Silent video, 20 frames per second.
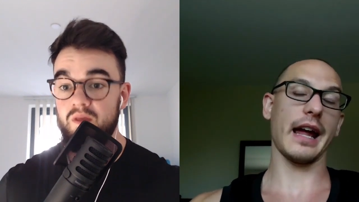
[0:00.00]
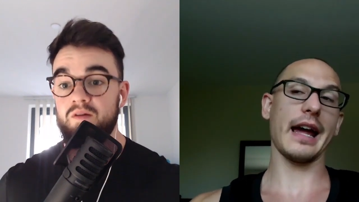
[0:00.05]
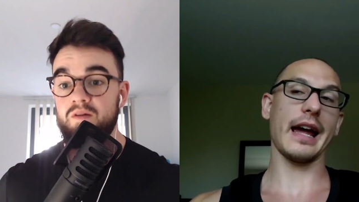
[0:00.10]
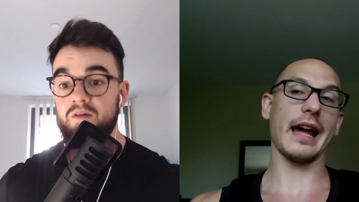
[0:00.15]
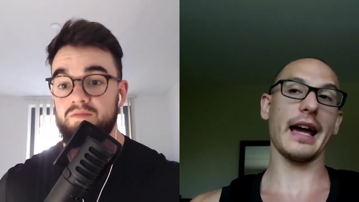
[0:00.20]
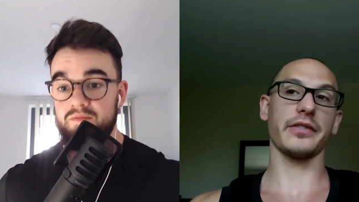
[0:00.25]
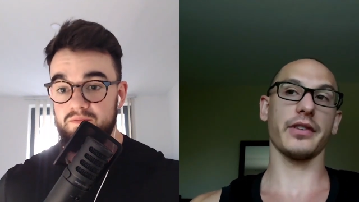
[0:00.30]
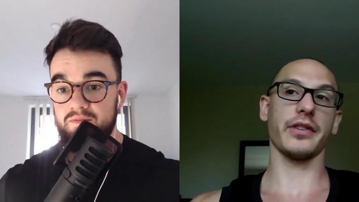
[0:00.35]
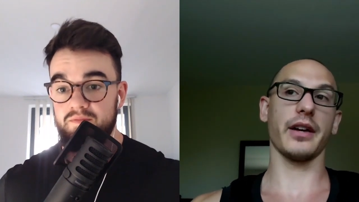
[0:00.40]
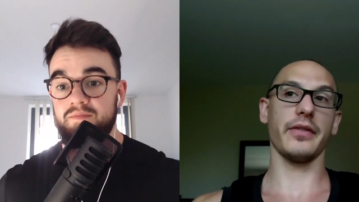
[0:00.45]

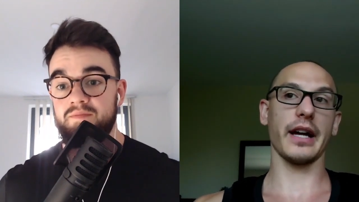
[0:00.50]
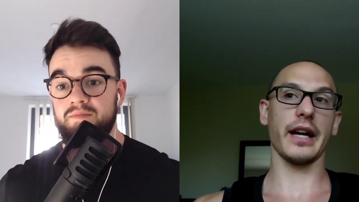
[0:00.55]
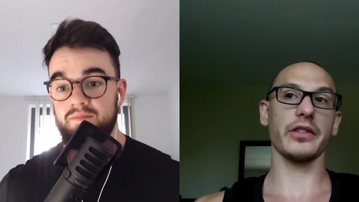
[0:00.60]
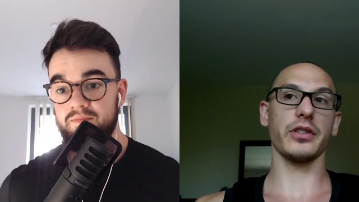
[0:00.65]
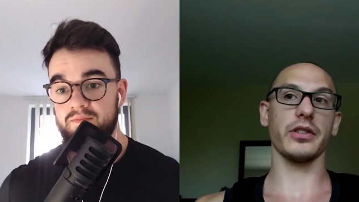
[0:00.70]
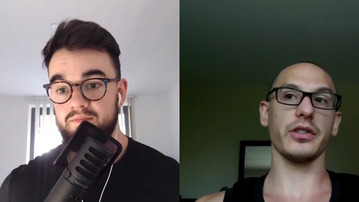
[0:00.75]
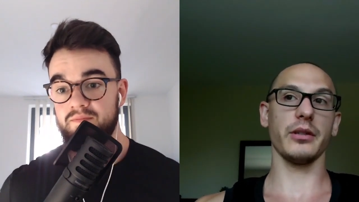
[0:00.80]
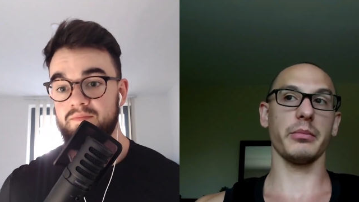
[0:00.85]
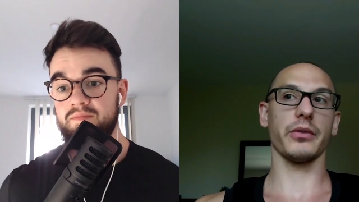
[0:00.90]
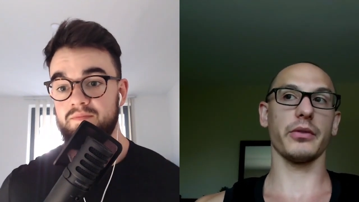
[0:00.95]
Speaker 1: I, I've
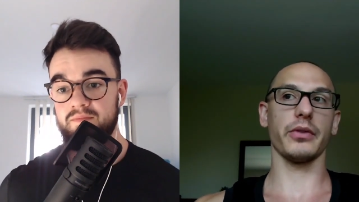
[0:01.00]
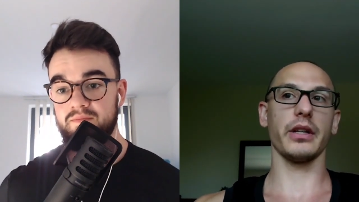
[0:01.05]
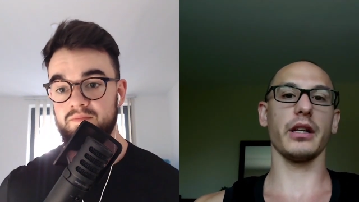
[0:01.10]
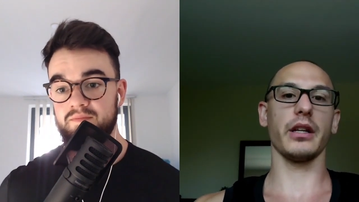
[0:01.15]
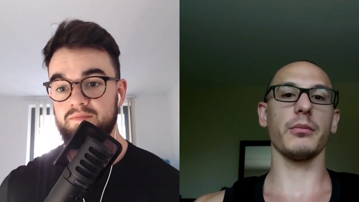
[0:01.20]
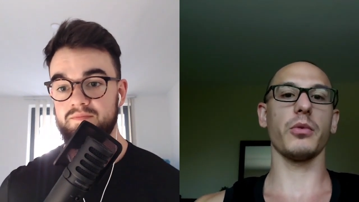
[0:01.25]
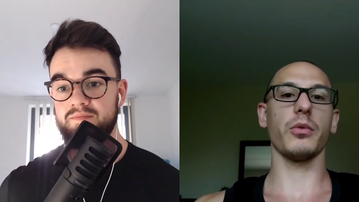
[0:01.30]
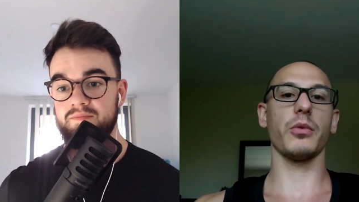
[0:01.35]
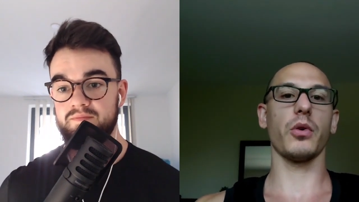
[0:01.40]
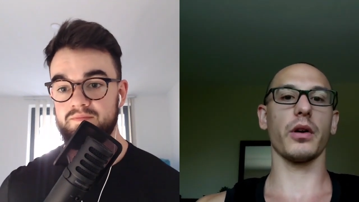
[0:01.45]
actually been
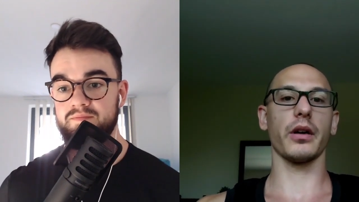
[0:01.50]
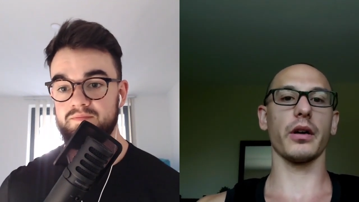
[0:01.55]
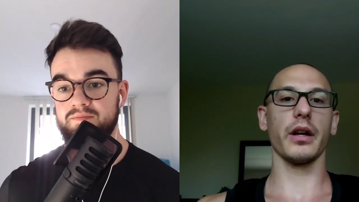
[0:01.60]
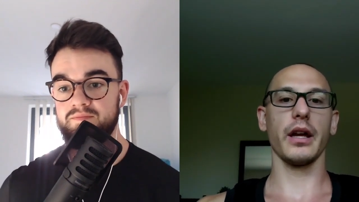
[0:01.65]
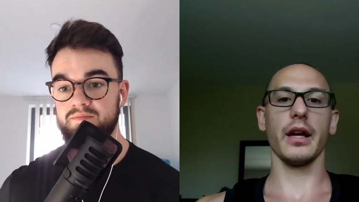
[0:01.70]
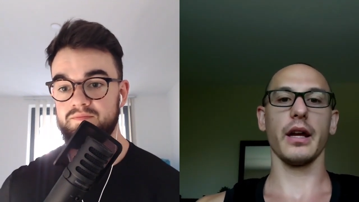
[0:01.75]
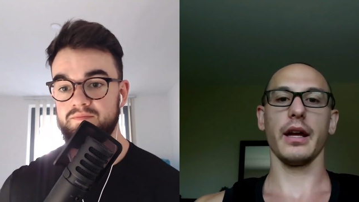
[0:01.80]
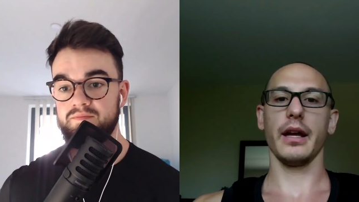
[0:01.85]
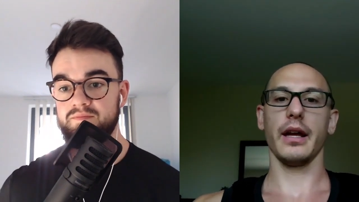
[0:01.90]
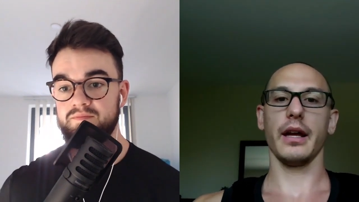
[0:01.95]
reading more
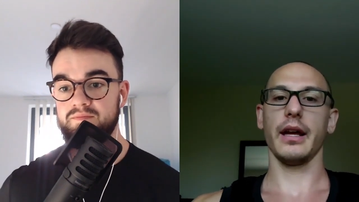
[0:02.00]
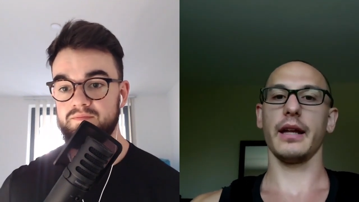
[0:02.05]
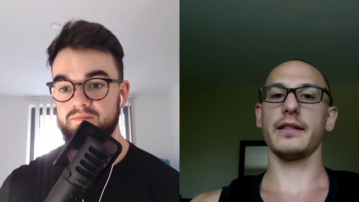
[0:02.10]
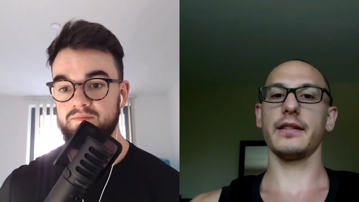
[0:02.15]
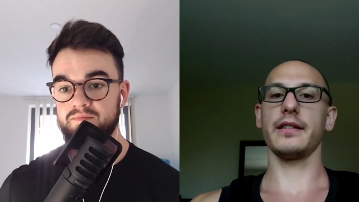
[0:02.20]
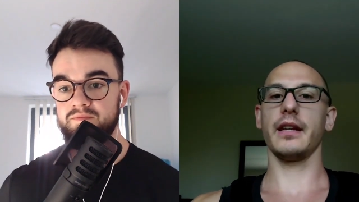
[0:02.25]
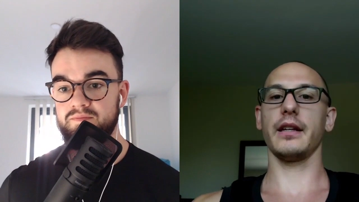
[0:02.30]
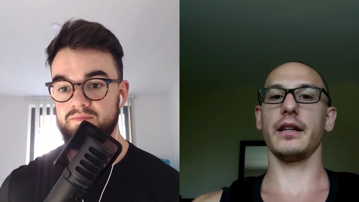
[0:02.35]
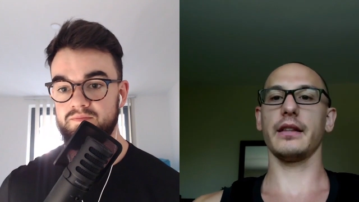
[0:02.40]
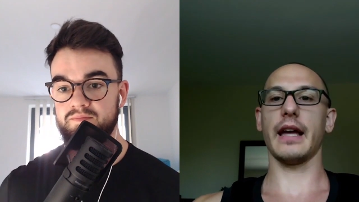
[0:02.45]
and
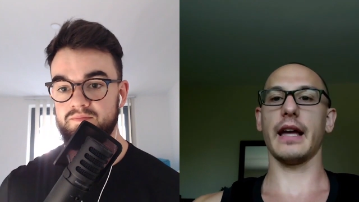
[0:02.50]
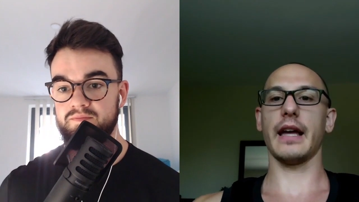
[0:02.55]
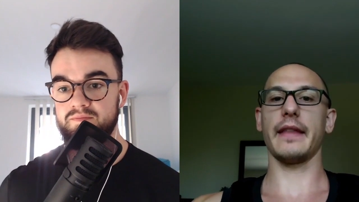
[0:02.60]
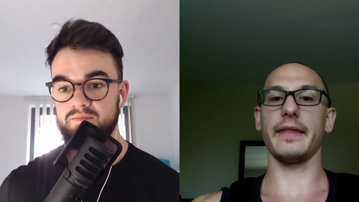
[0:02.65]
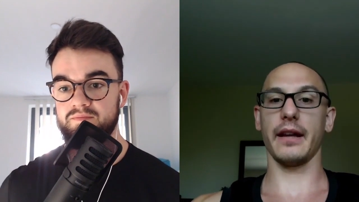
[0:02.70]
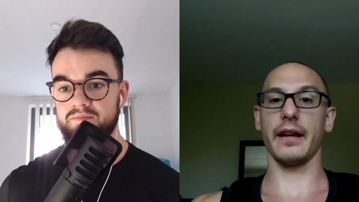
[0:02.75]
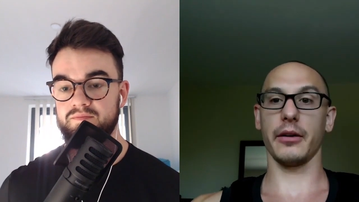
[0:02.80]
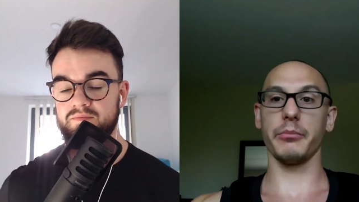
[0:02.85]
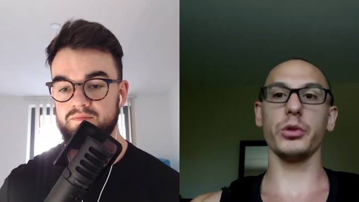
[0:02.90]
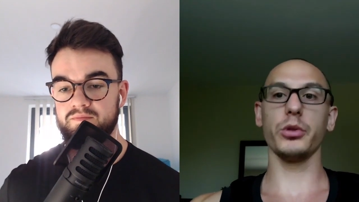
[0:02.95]
seeing
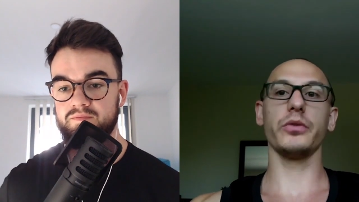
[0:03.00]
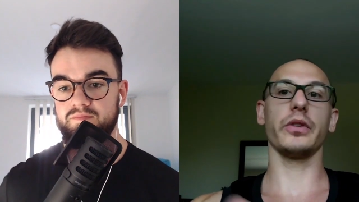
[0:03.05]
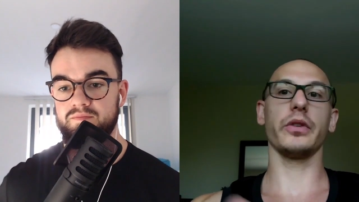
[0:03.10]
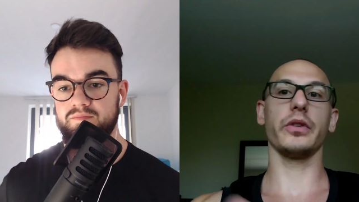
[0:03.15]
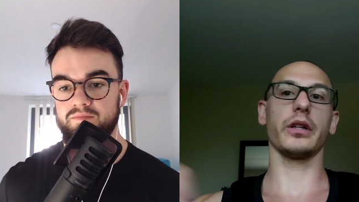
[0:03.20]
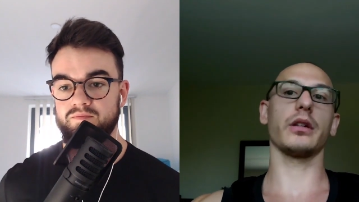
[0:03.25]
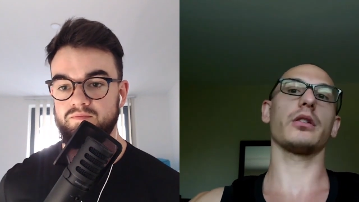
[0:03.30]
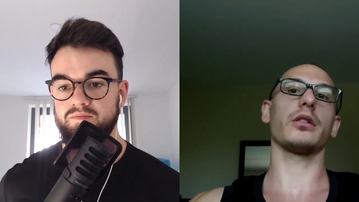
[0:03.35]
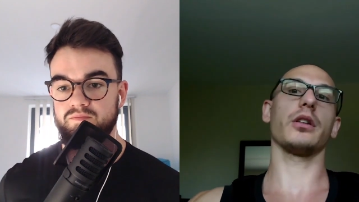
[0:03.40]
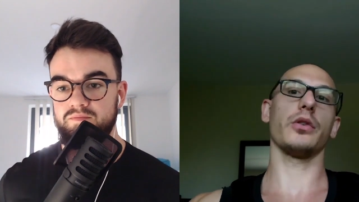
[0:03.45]
that they're
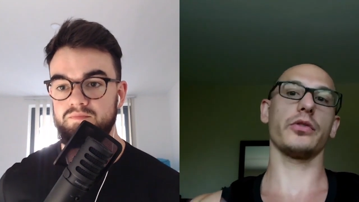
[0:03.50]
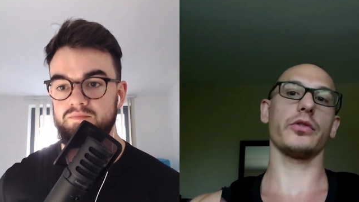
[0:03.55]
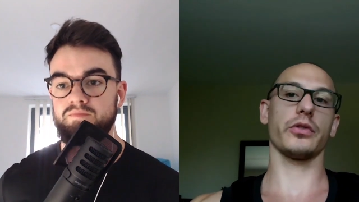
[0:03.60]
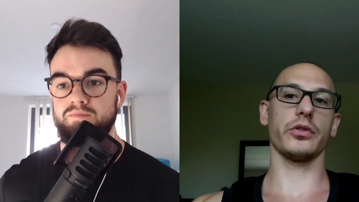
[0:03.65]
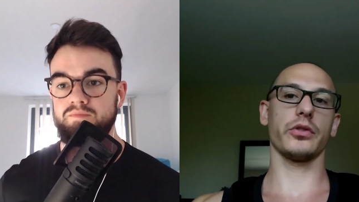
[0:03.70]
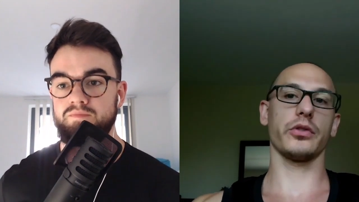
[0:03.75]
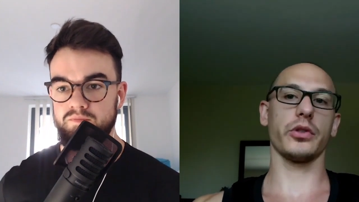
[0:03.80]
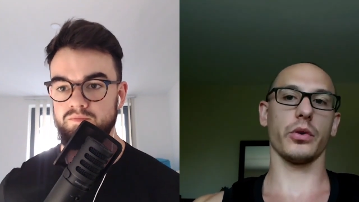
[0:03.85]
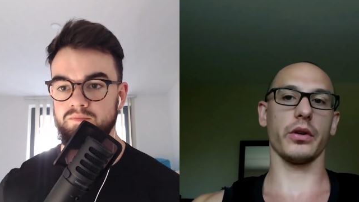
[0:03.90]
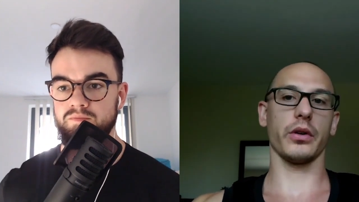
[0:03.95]
moving
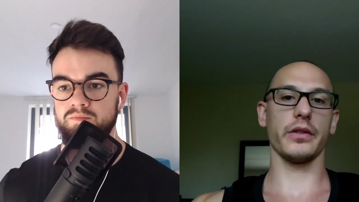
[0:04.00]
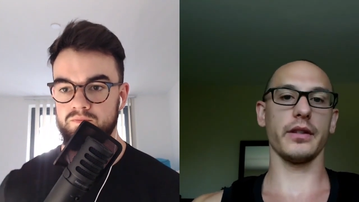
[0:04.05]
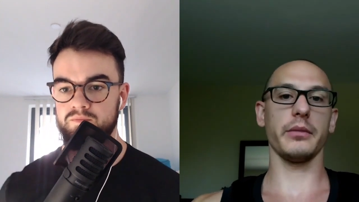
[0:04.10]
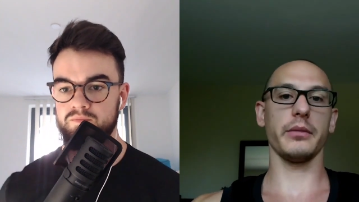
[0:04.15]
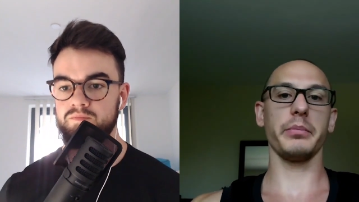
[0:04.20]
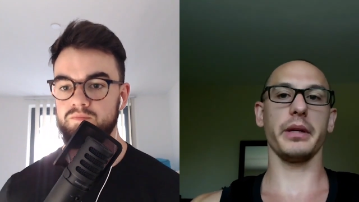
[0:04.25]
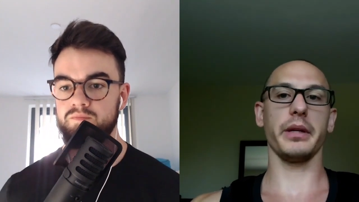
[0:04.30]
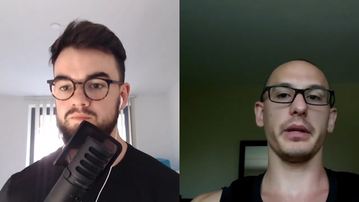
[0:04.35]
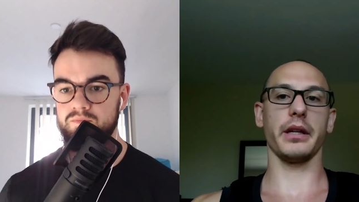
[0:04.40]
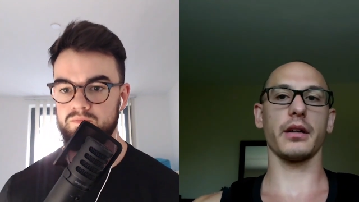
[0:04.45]
closer towards
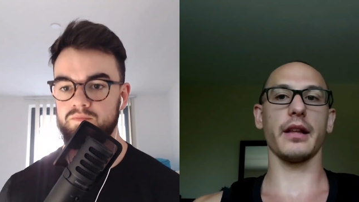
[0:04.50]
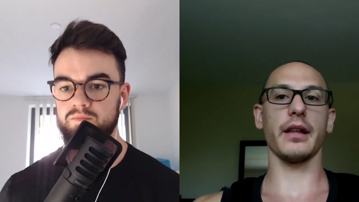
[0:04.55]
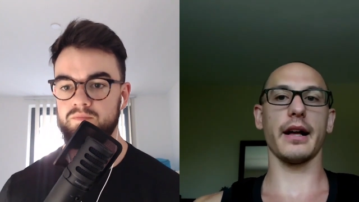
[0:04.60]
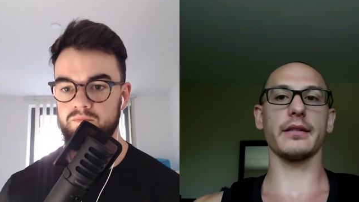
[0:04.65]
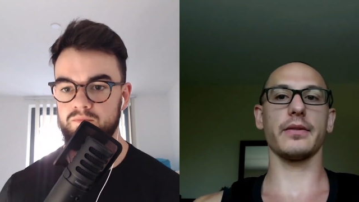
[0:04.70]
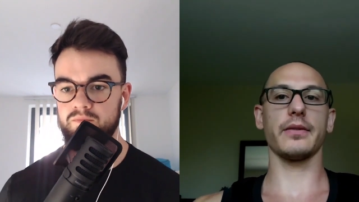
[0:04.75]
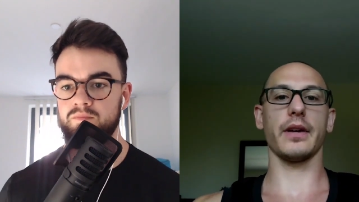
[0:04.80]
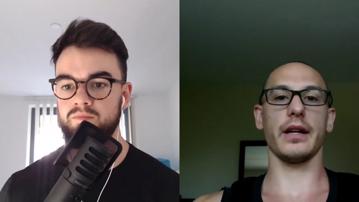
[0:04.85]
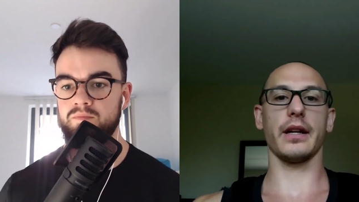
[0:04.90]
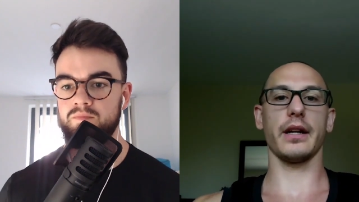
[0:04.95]
it being
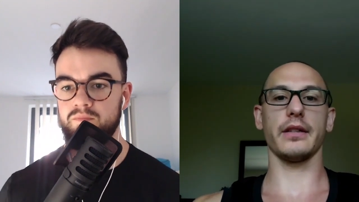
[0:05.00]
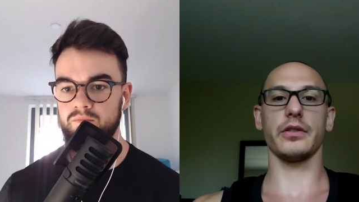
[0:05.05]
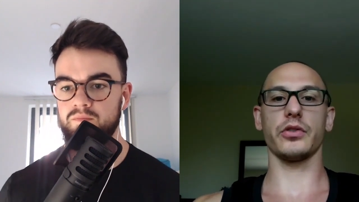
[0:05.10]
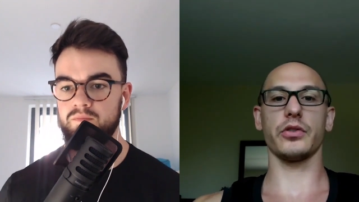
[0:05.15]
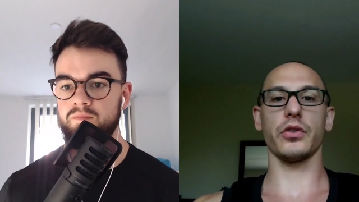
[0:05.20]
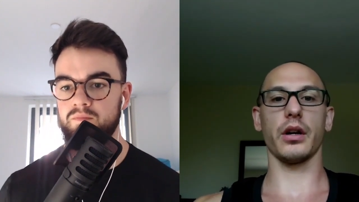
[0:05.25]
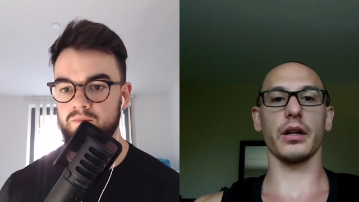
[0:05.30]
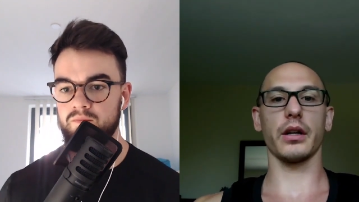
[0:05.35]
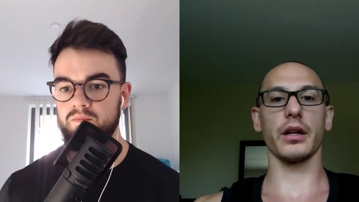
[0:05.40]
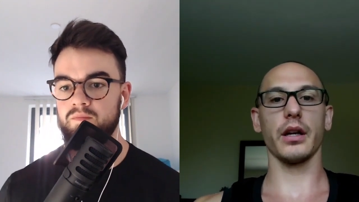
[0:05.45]
classified as a
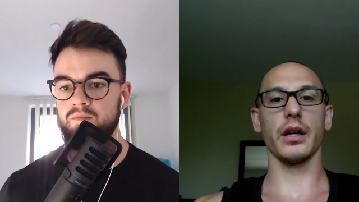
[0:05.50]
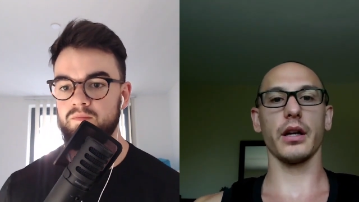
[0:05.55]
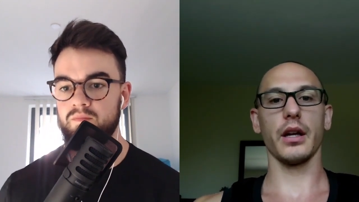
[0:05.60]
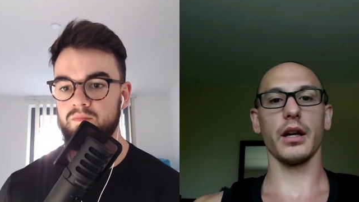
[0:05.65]
drug.